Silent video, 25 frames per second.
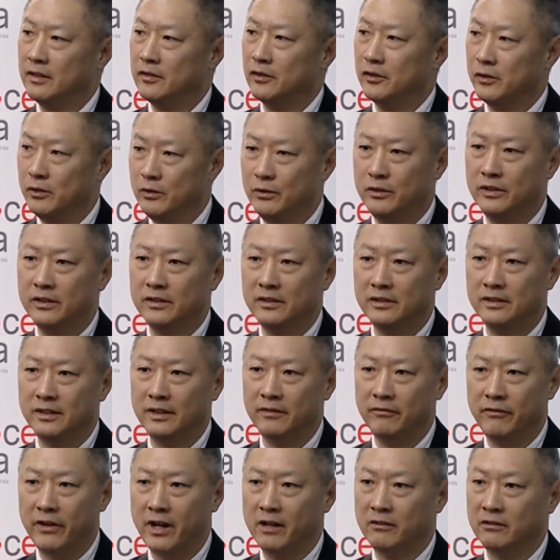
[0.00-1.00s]

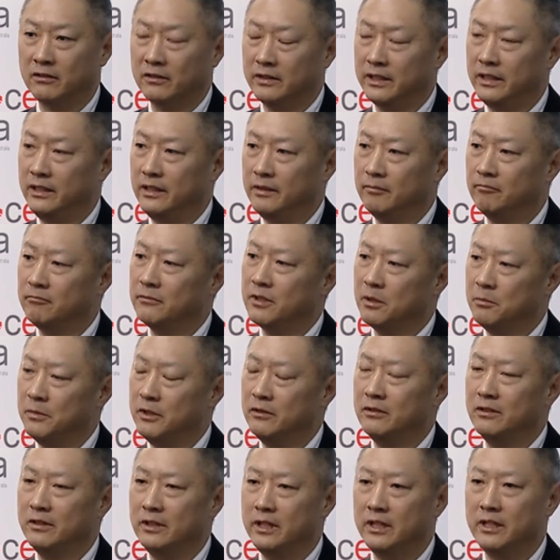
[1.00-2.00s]
student and faculty
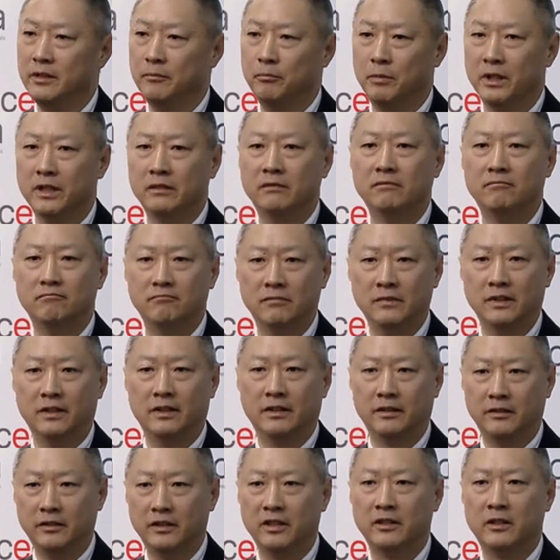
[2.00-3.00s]
community, but
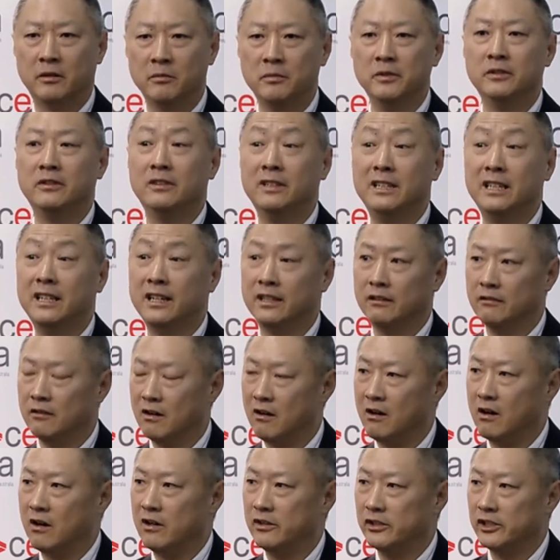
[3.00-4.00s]
the community at
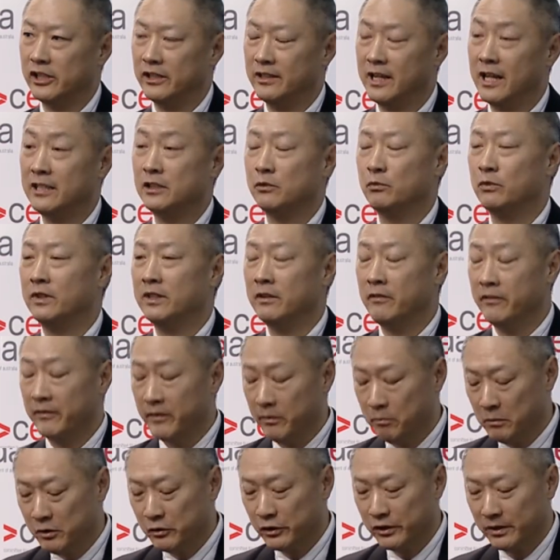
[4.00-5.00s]
large. And that's one
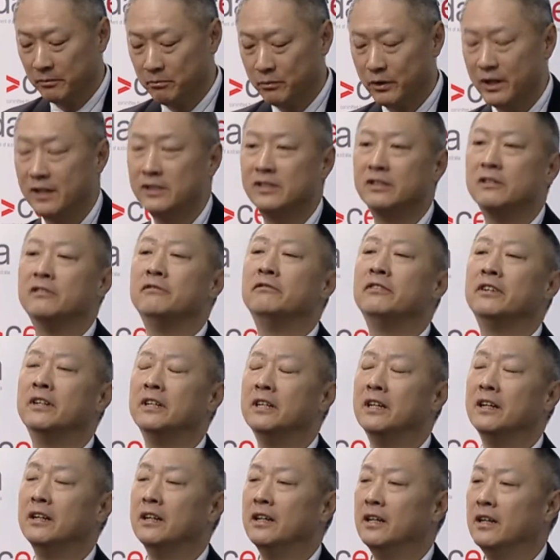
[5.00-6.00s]
of the most impressive
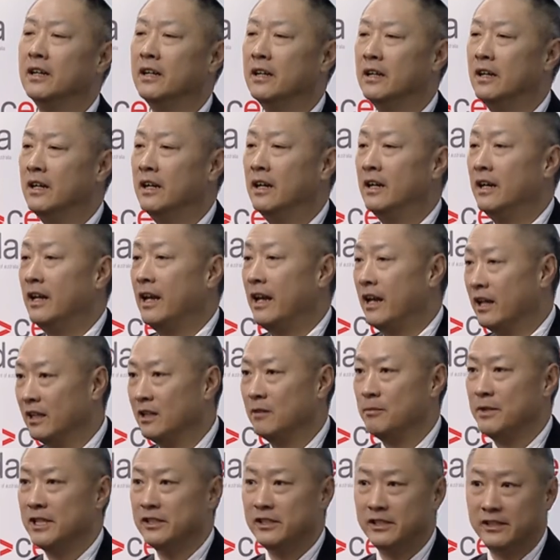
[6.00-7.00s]

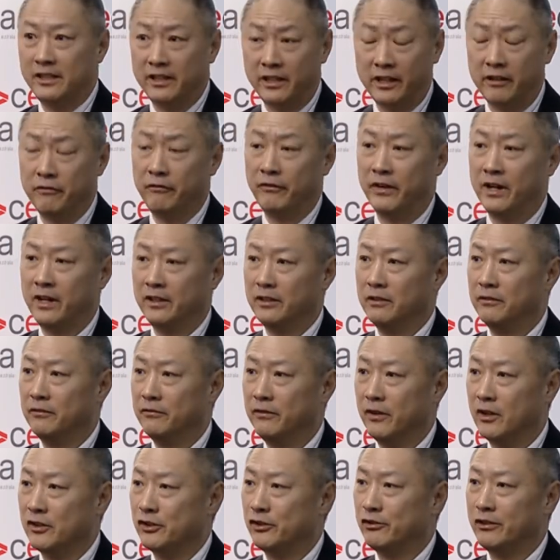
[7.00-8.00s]
elements that I find
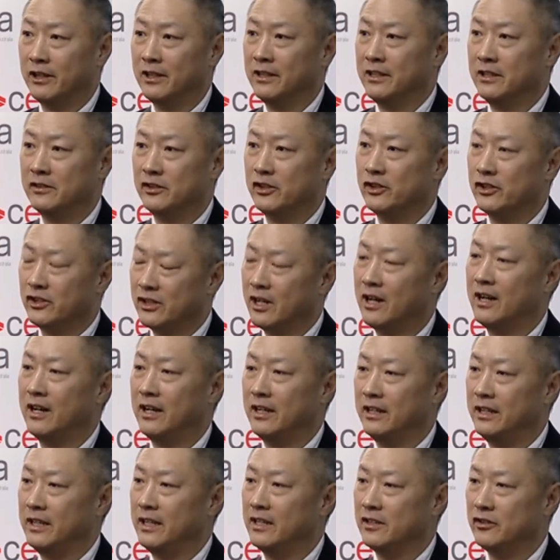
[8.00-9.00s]
of Australian
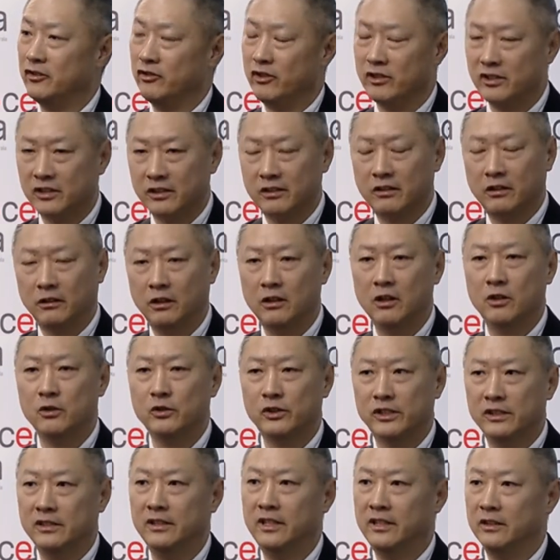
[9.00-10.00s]
society, is this
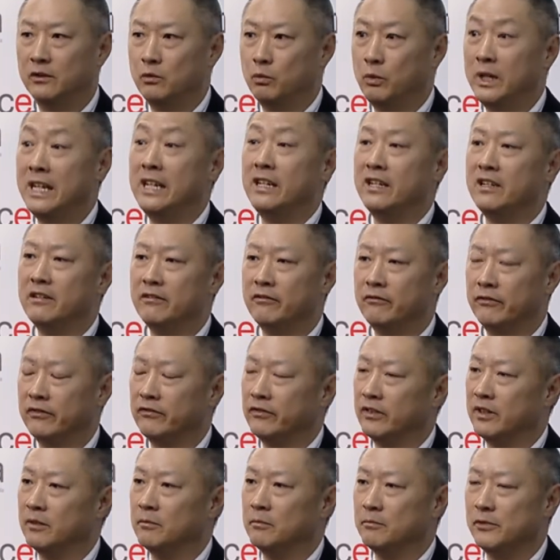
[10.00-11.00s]
close-knit weave
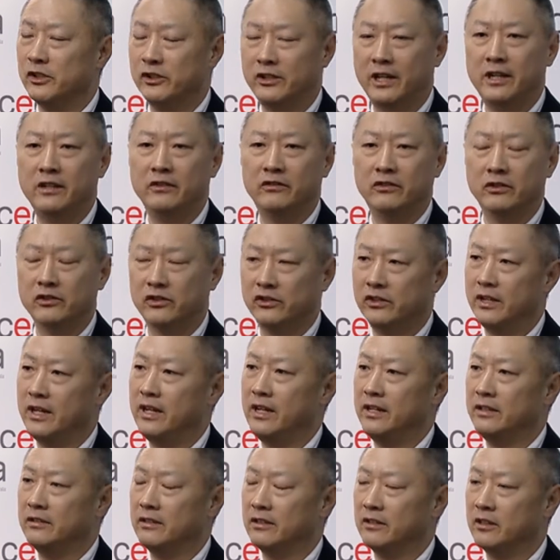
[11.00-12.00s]
from state to
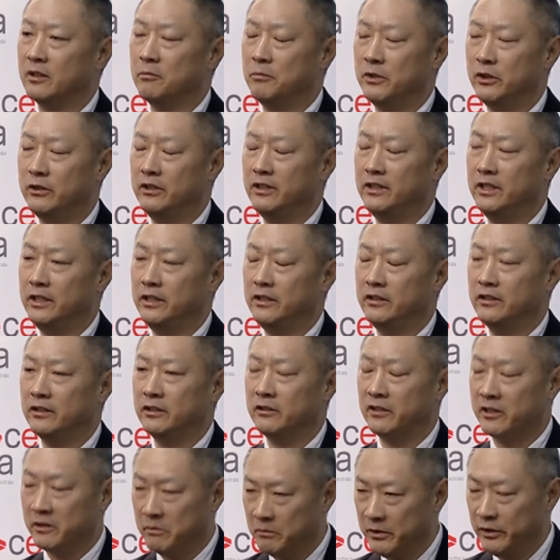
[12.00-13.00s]
state and community
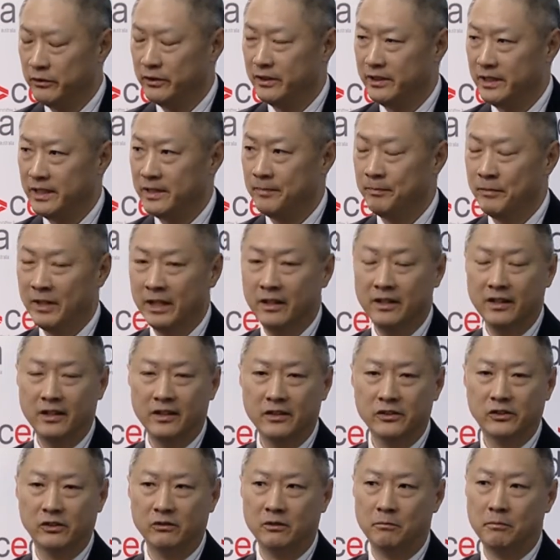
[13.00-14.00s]
to community.
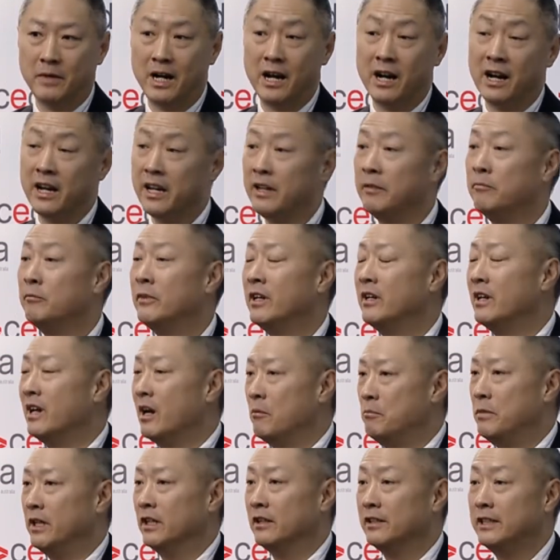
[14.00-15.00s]
So my
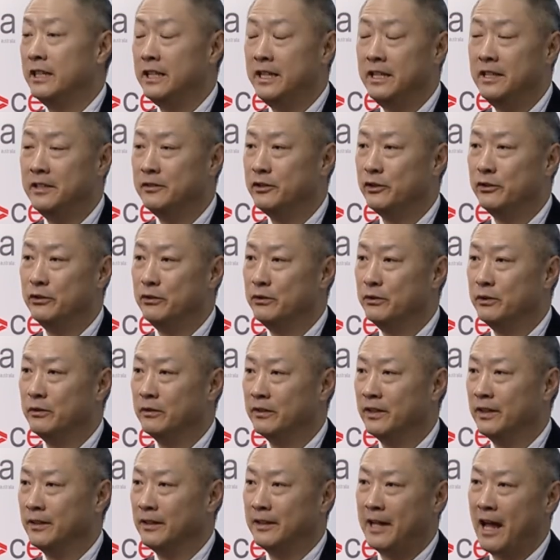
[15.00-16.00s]
ability
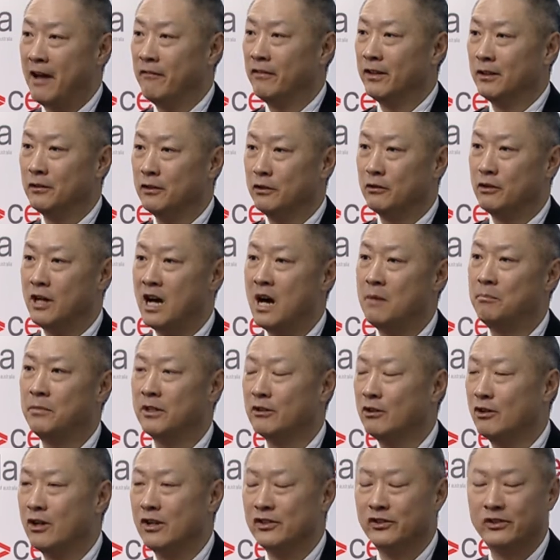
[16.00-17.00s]
to have a little
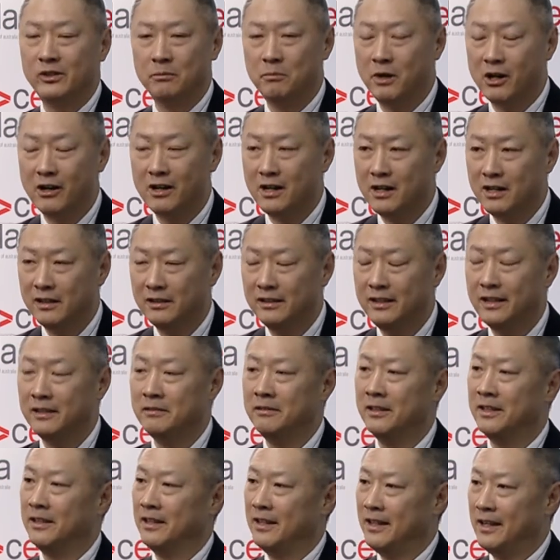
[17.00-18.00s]
hop across the pond
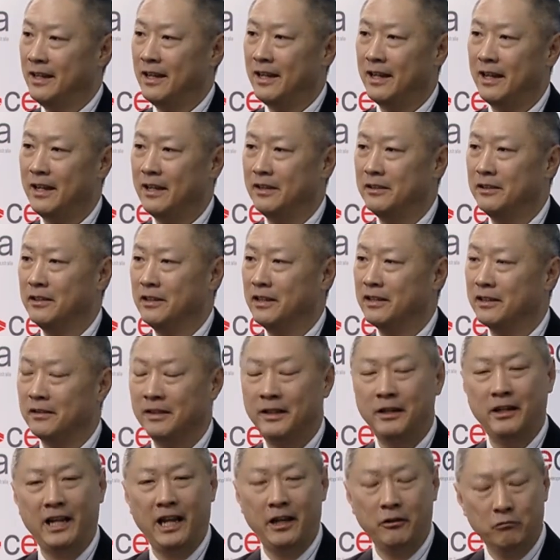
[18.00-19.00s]

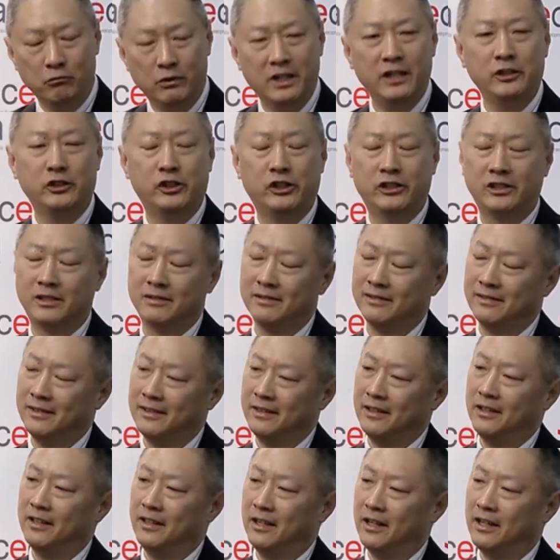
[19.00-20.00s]
and enrich
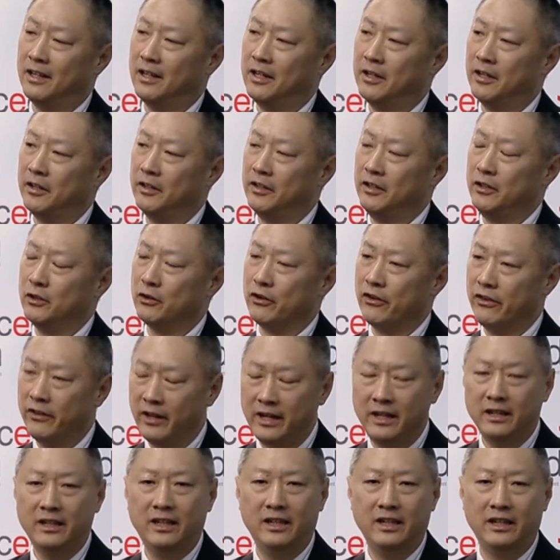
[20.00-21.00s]
your
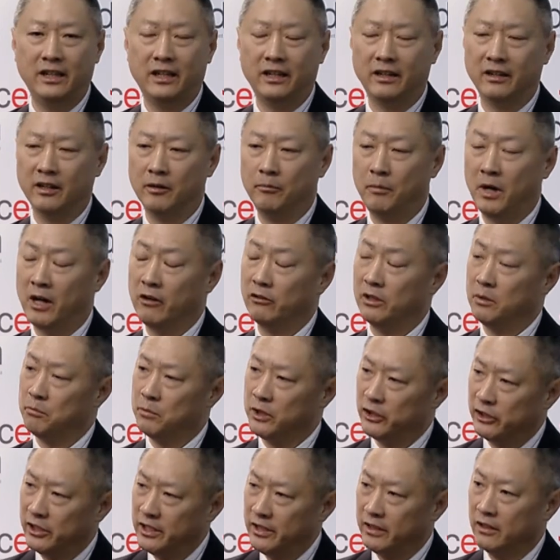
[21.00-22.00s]
thinking about a
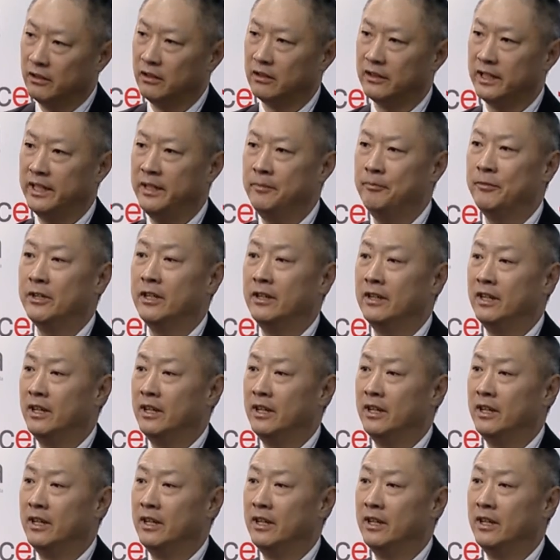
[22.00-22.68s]
particularly